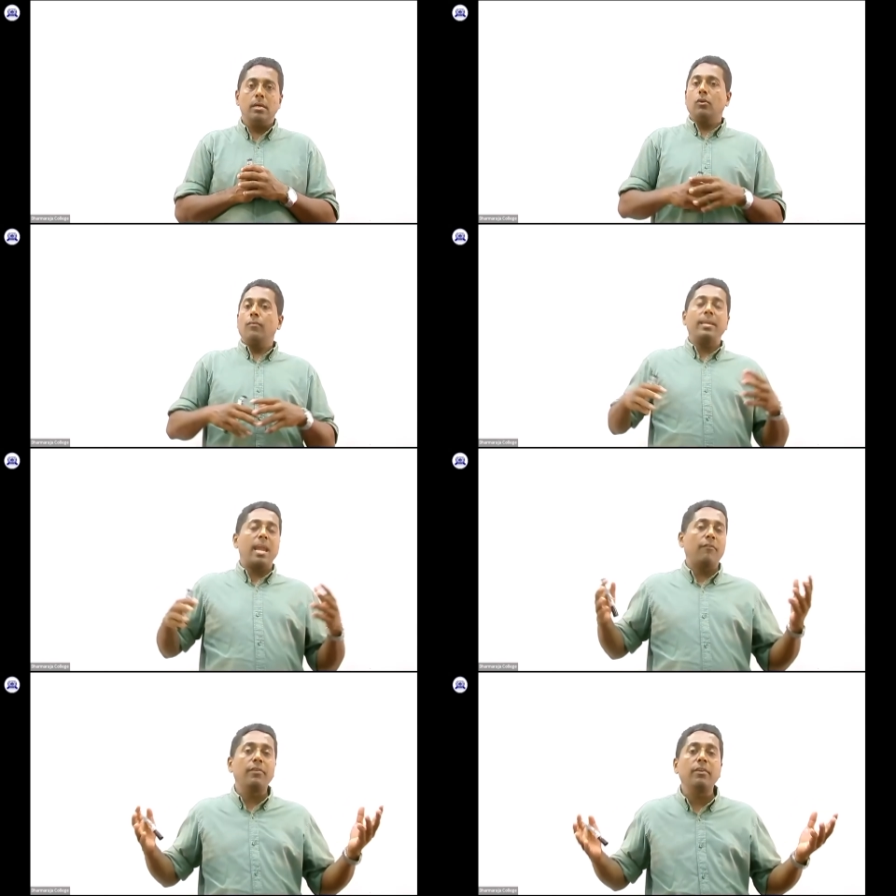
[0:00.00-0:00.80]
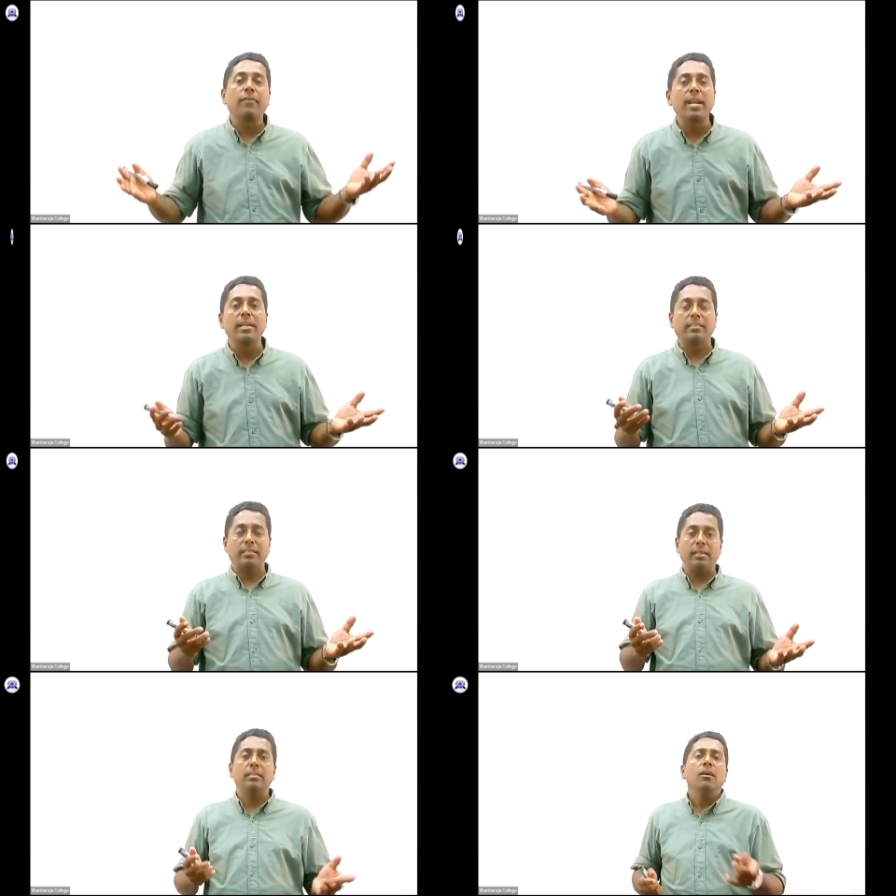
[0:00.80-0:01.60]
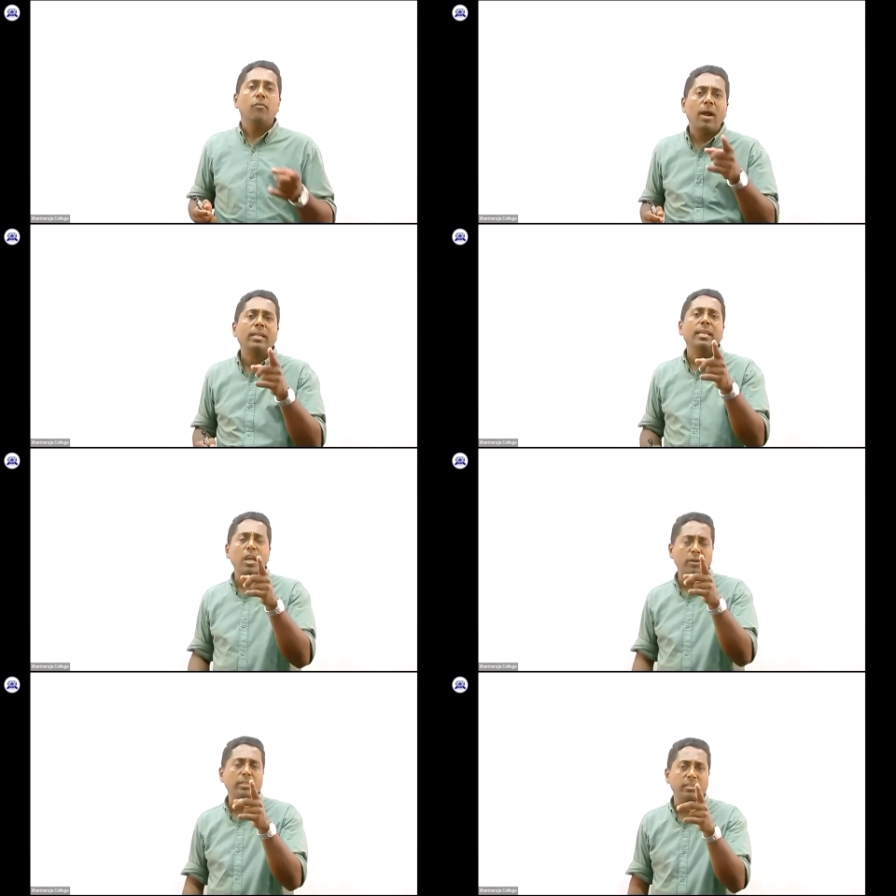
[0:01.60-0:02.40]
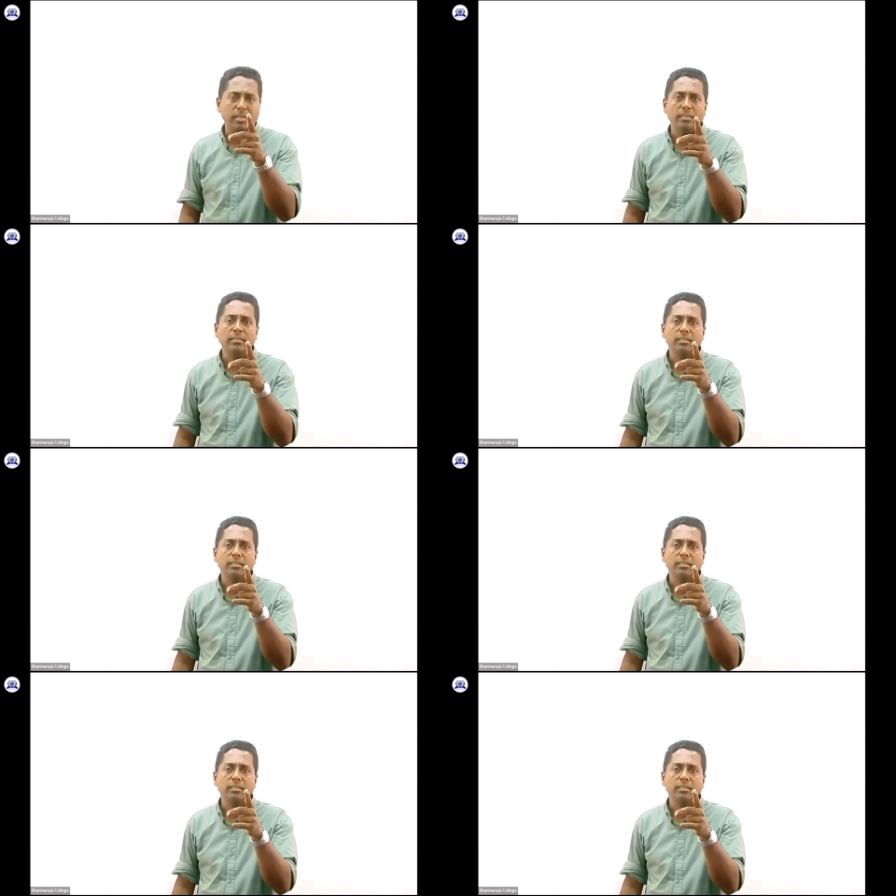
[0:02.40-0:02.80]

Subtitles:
So we have different skills. What are your skills?